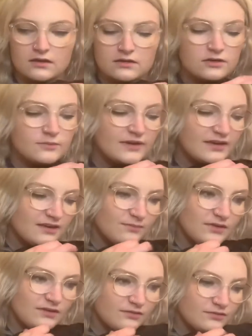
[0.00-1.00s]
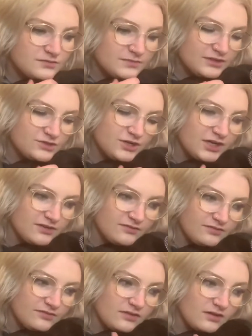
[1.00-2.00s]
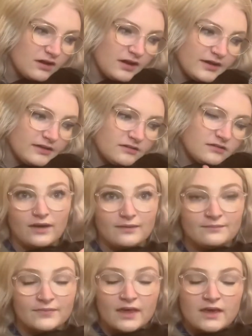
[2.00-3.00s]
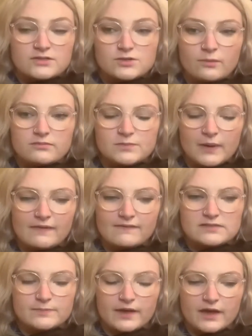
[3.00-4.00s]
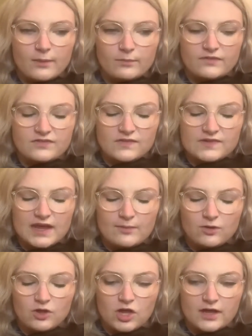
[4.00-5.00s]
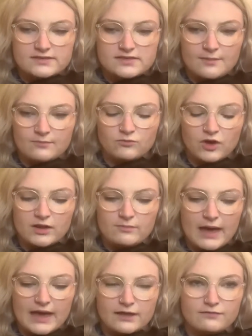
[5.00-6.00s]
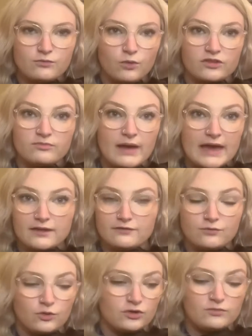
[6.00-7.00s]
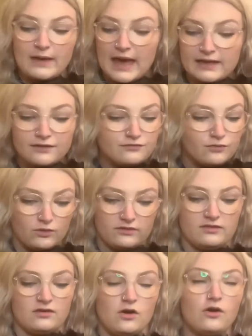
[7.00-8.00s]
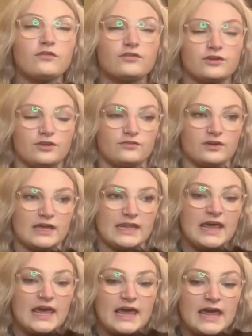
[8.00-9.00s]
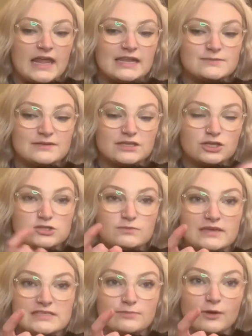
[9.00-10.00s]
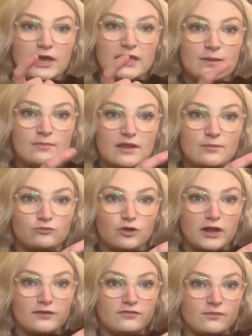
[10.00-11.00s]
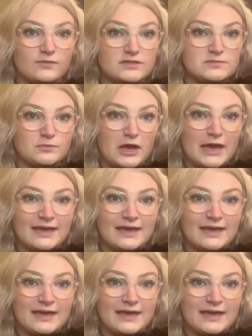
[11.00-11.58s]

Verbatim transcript: you're making me lose my train of thought. Anyway, so I'm spraying this bug, I'm lifting the tablecloths, so I'm running back and forth, back and forth, back and forth, over and over again. And it's basically just me spraying him and him running from the spray.